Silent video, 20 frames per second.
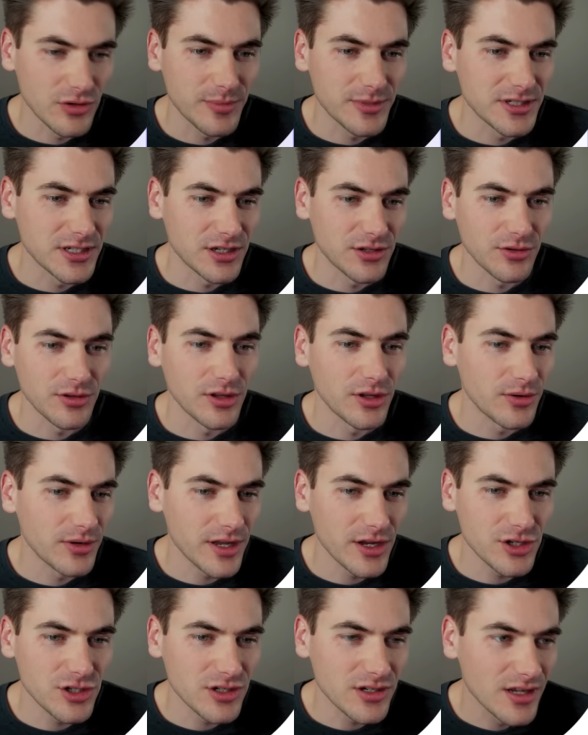a particular
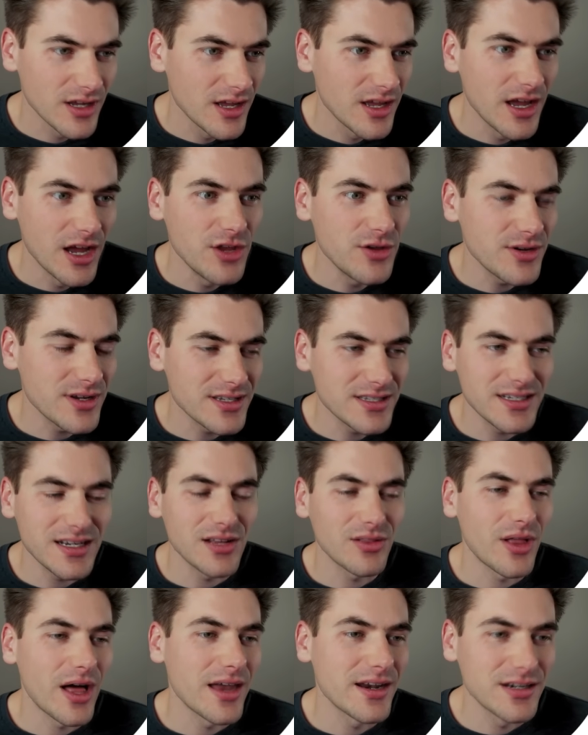location and you can see a
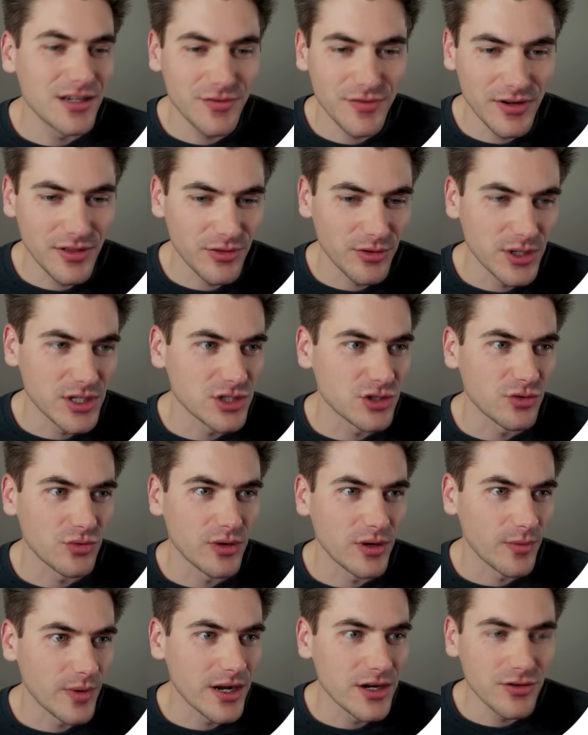lot of different things are
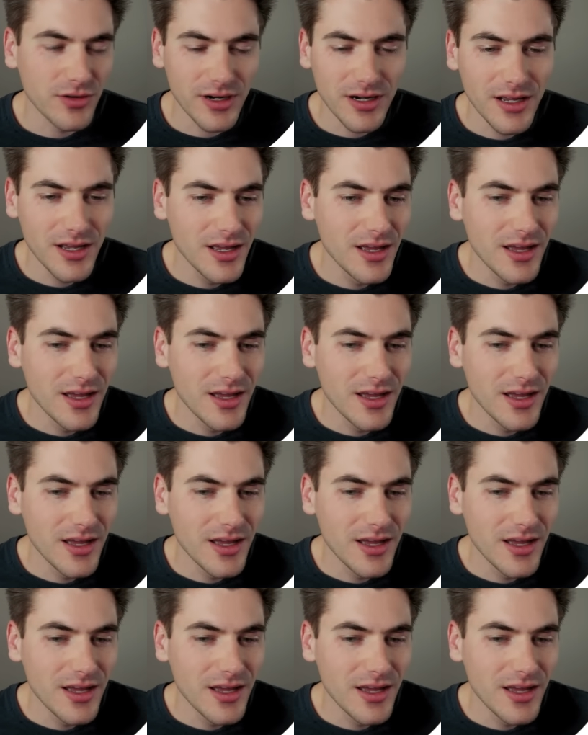re-rendering.